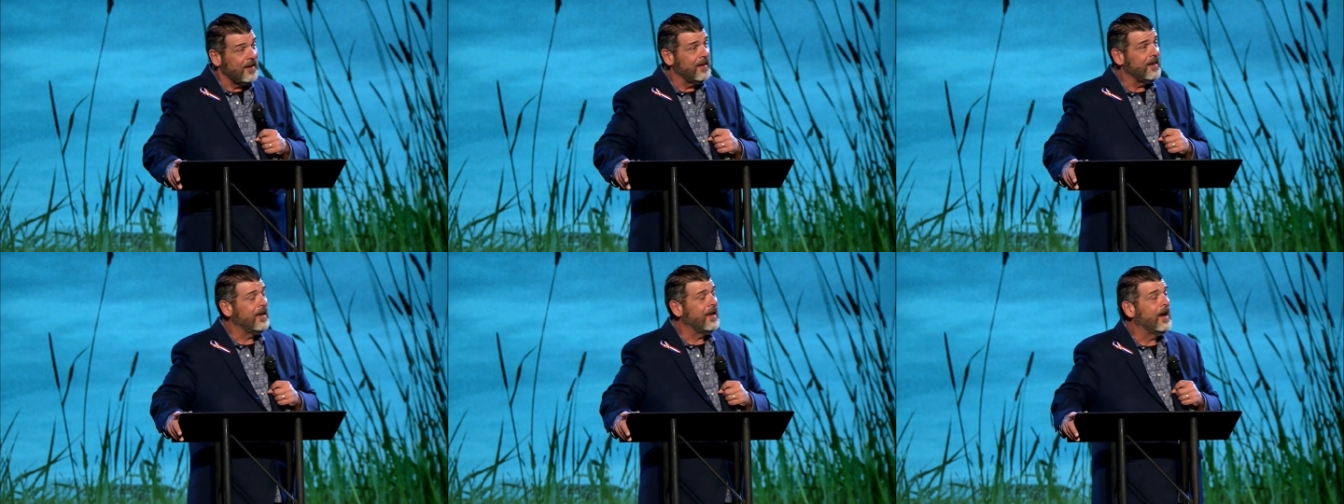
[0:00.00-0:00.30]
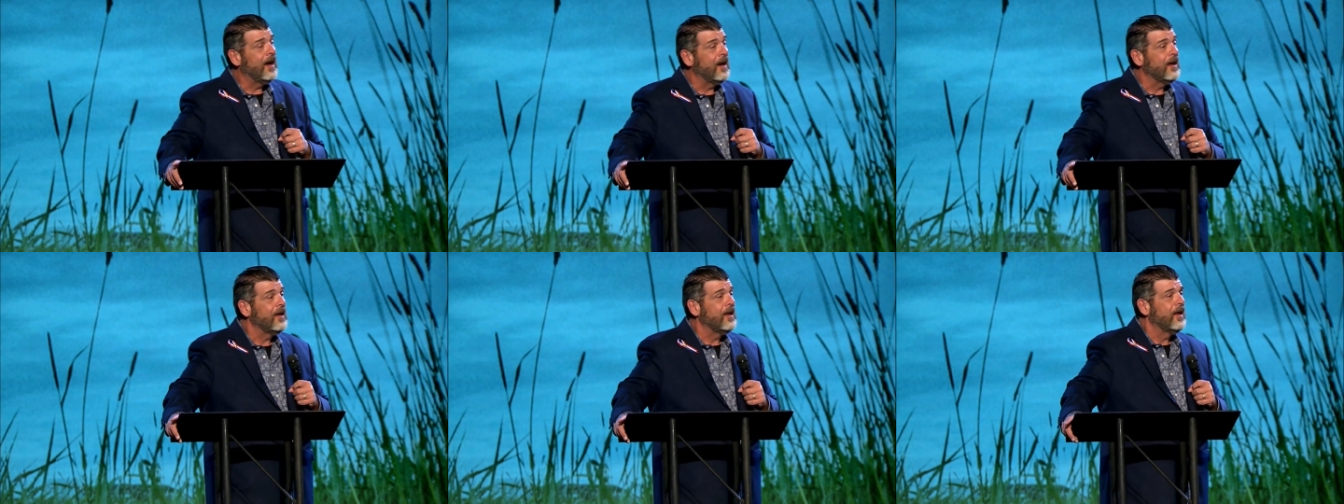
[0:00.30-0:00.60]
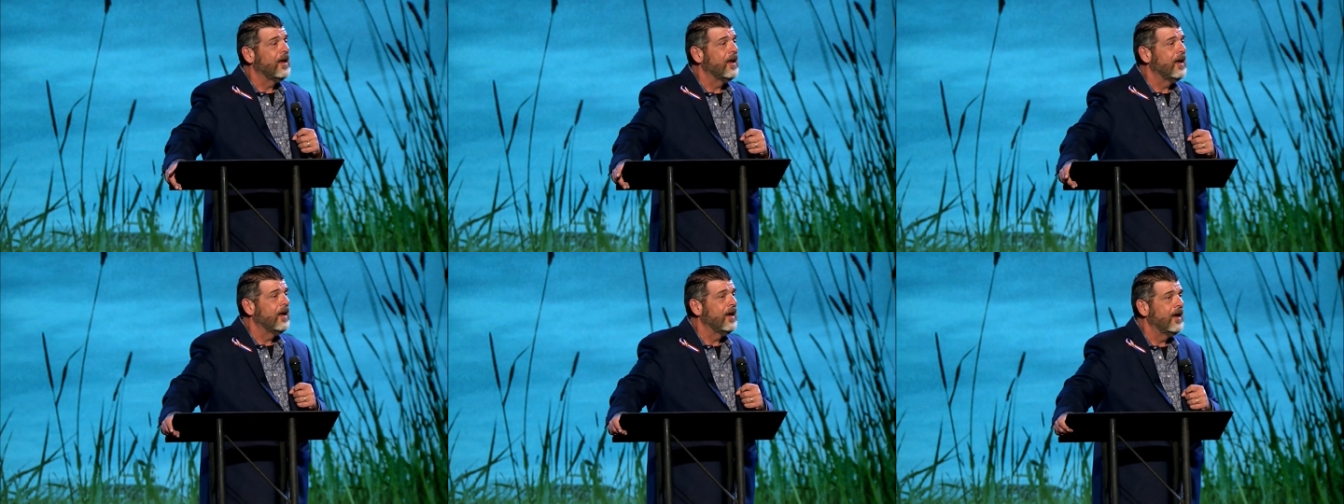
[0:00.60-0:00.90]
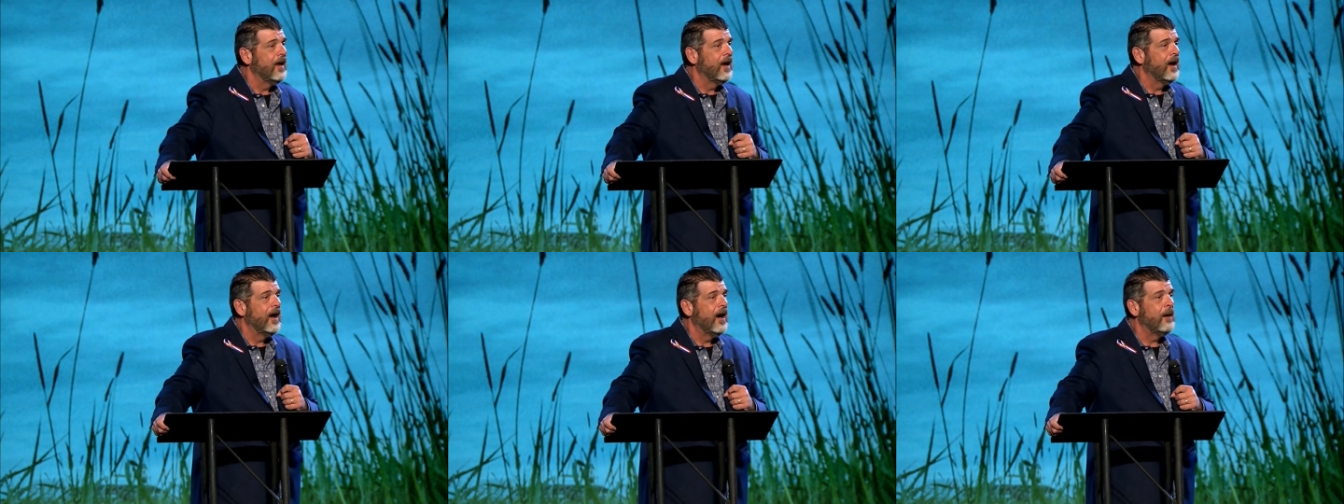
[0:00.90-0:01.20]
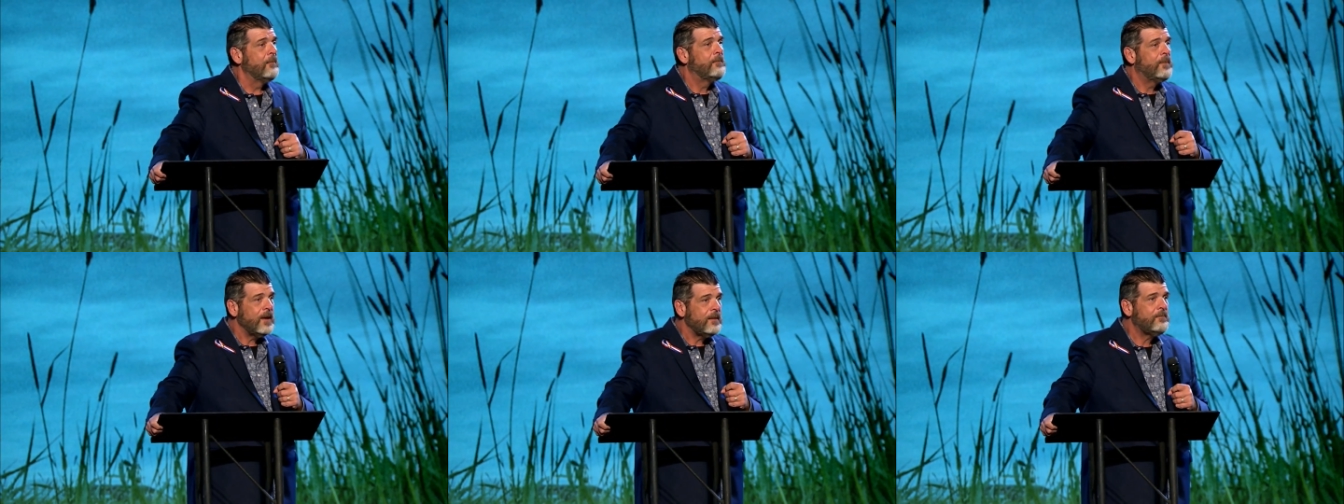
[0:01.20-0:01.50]
Yeah. A
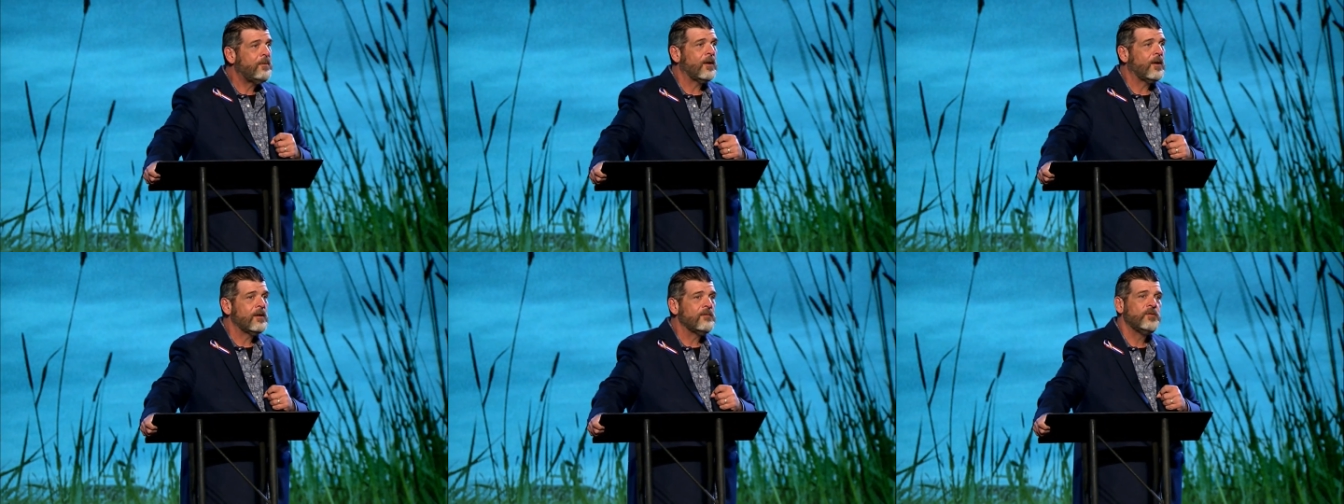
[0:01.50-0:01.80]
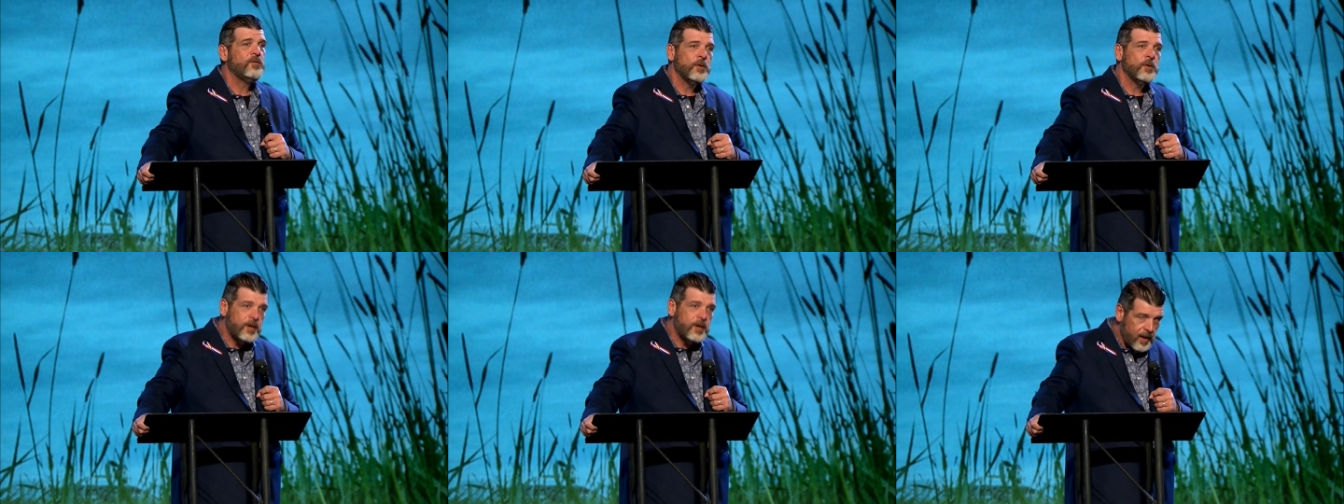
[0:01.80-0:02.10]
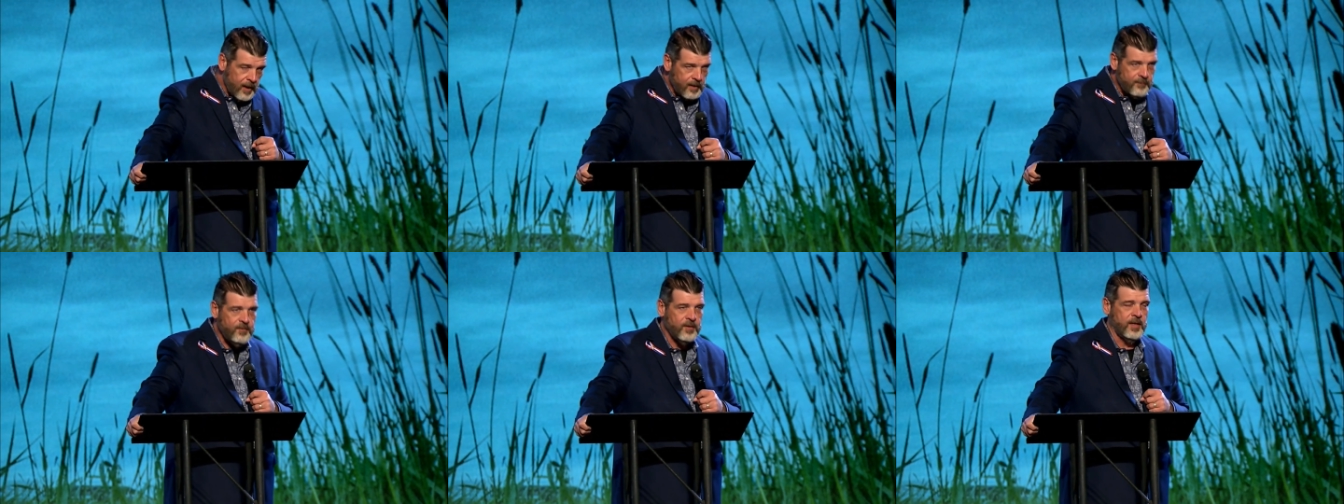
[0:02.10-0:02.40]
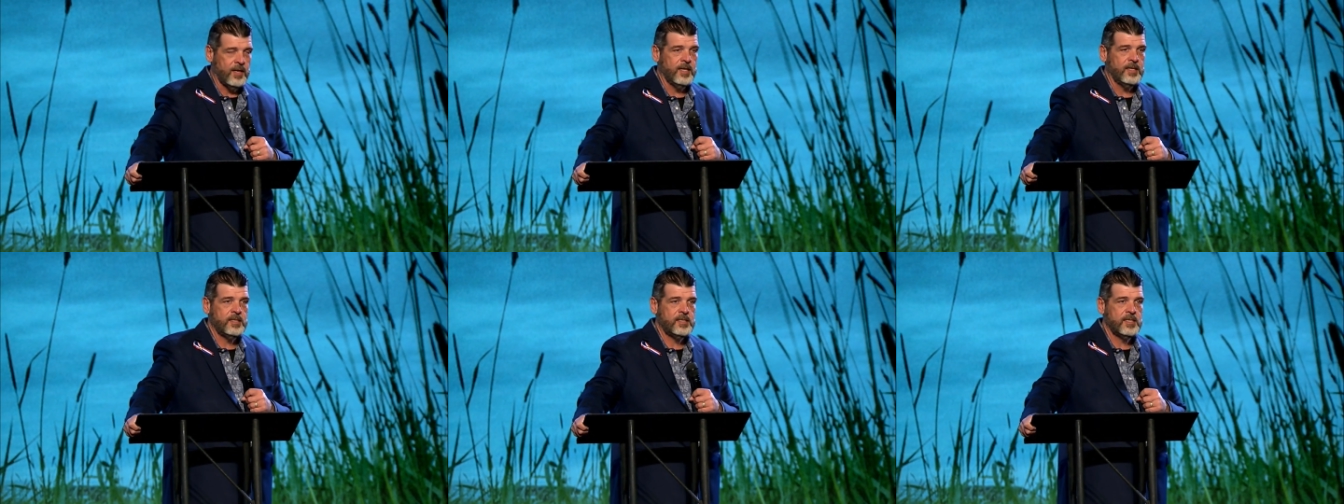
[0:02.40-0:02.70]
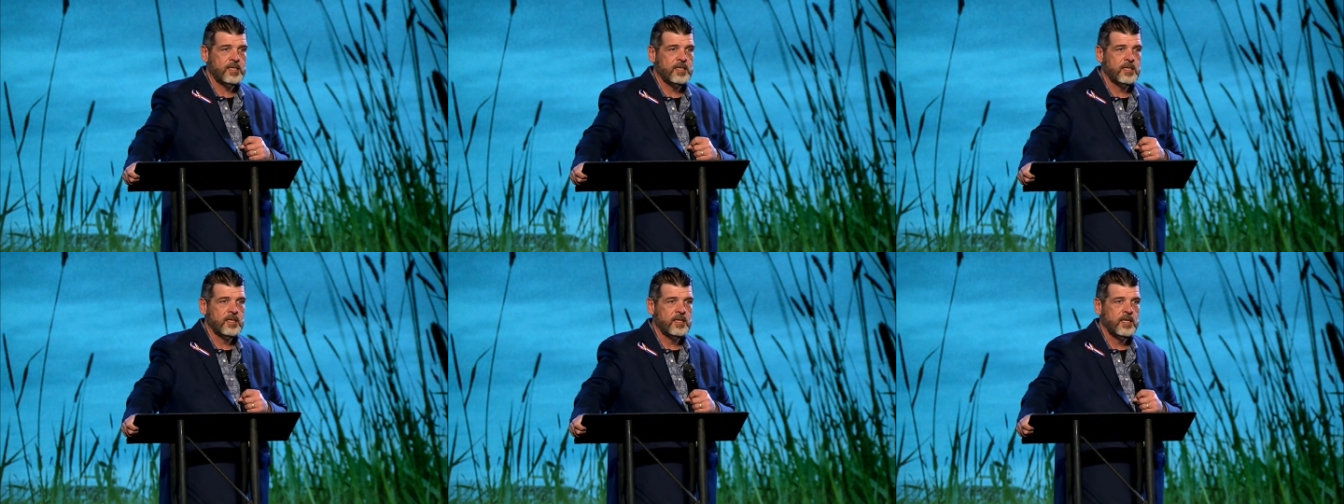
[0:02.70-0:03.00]
big part of your
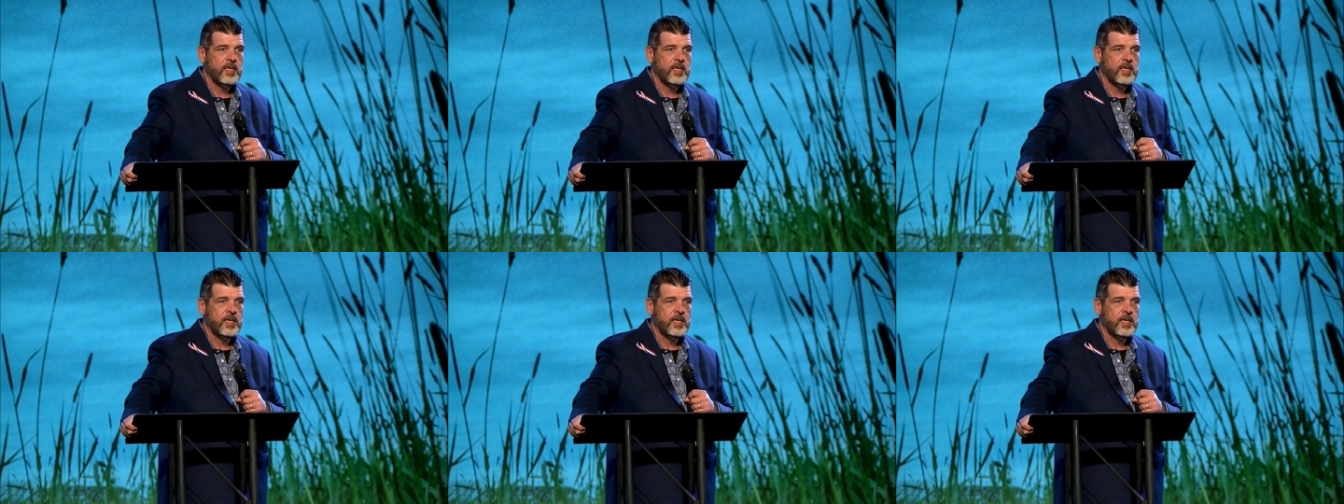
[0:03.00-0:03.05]
covenant